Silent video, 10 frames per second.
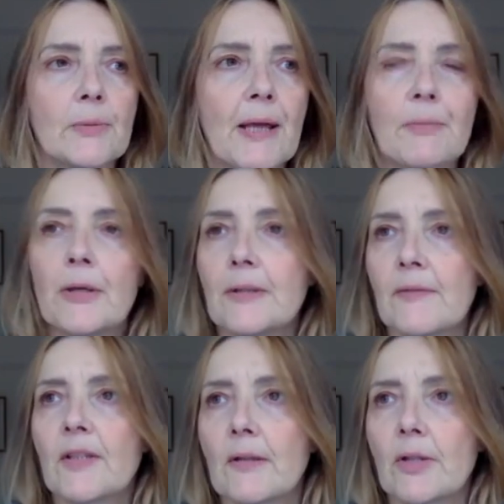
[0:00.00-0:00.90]
with that person
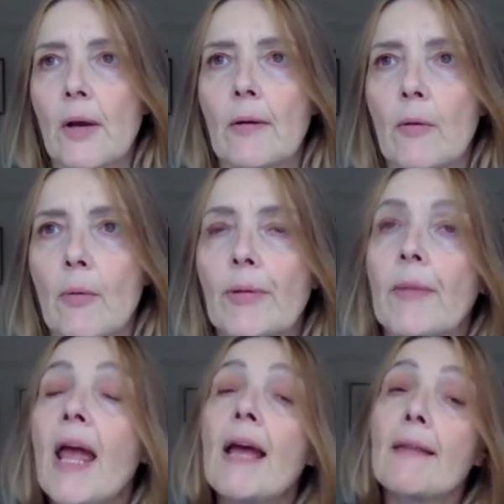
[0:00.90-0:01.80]
if something's going wrong with
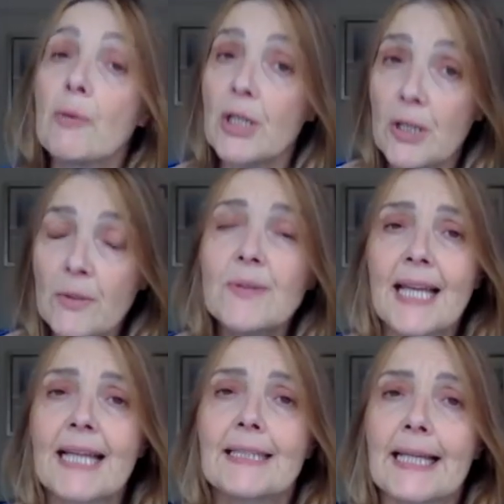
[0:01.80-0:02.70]
them, they will use
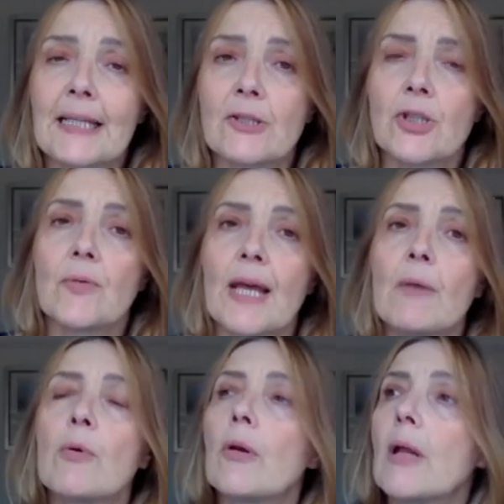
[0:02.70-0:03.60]
that against you. They
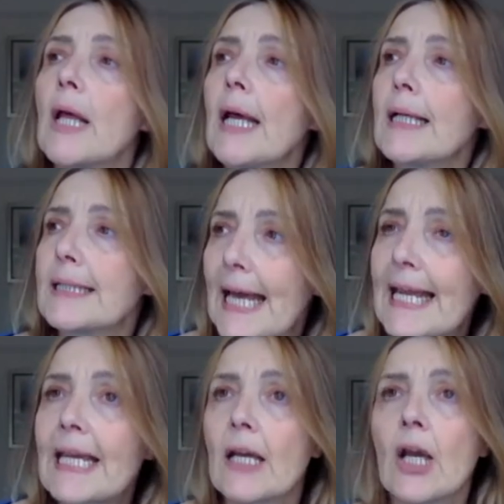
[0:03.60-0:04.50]
will
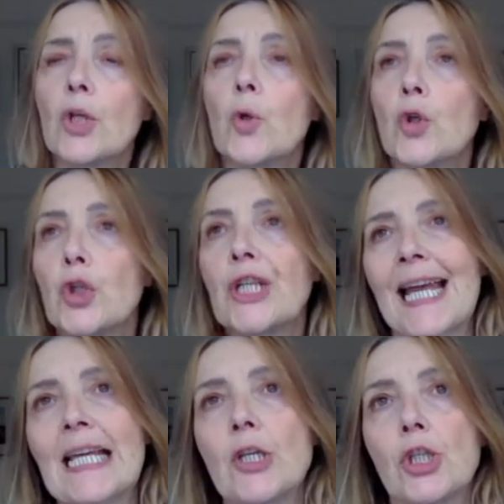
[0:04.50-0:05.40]
take your good
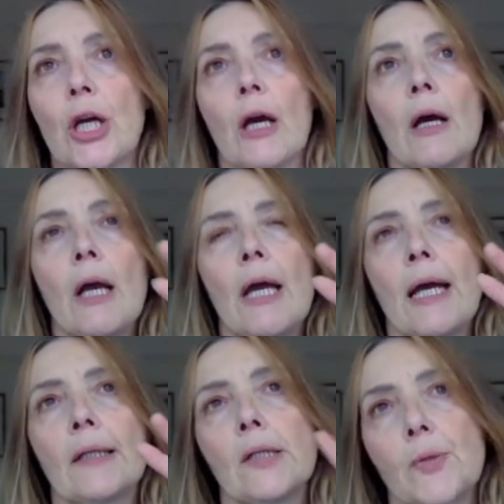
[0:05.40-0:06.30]
nature
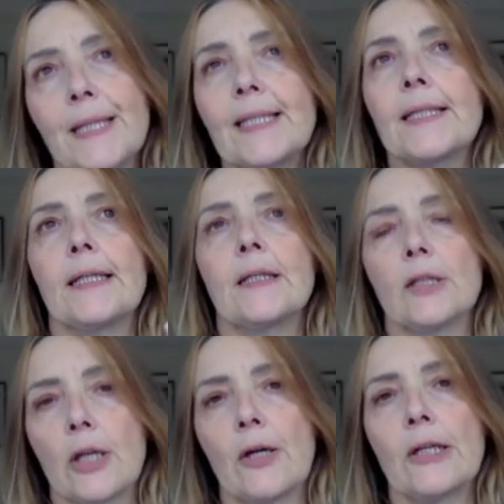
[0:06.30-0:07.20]
and twist it and
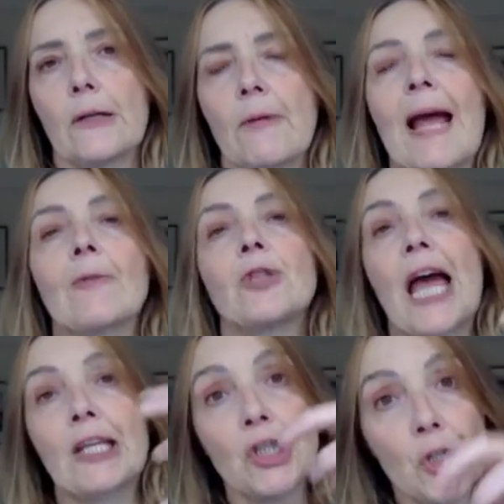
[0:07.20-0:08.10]
turn it around
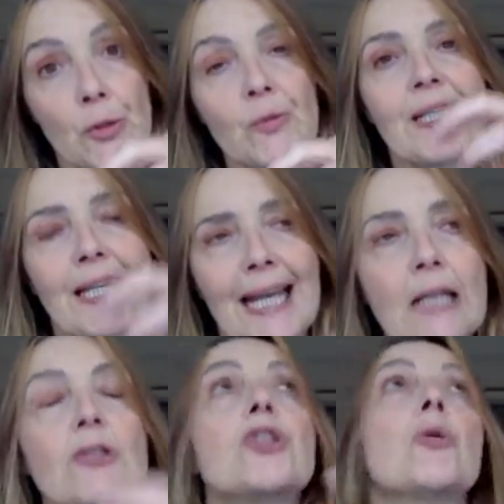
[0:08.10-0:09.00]
and use it
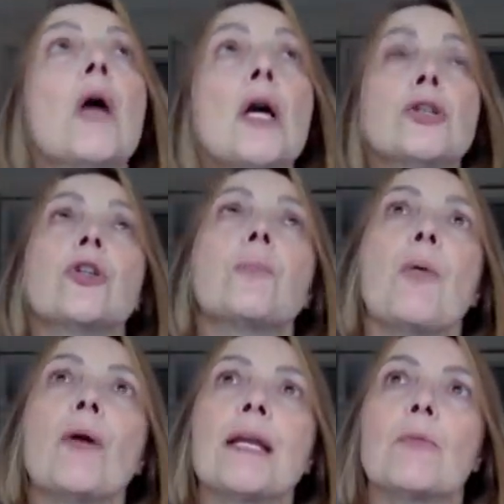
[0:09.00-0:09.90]
against you, to the
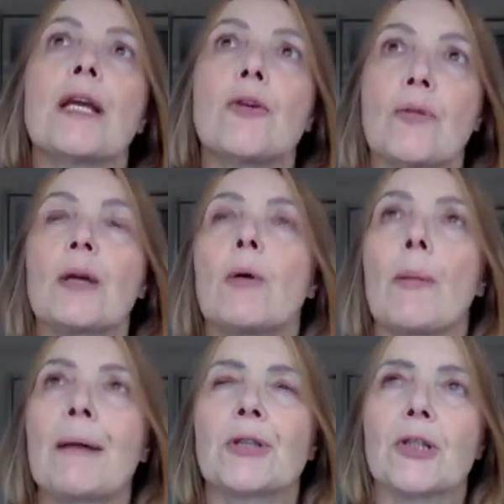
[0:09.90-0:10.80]
point where you think, well,
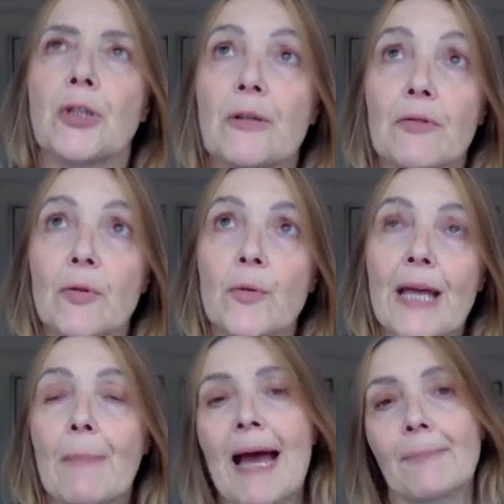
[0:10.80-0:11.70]
perhaps I shouldn't have thought
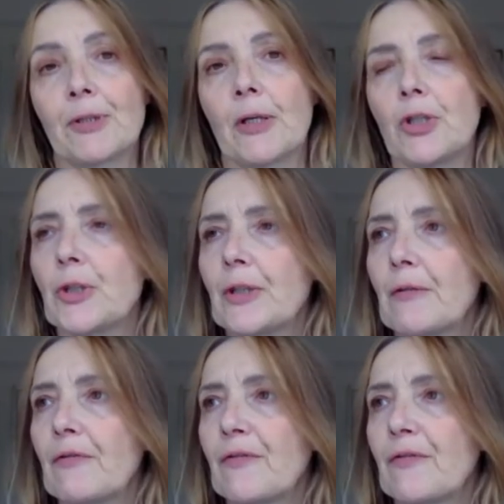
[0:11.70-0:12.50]
that. Perhaps I shouldn't have,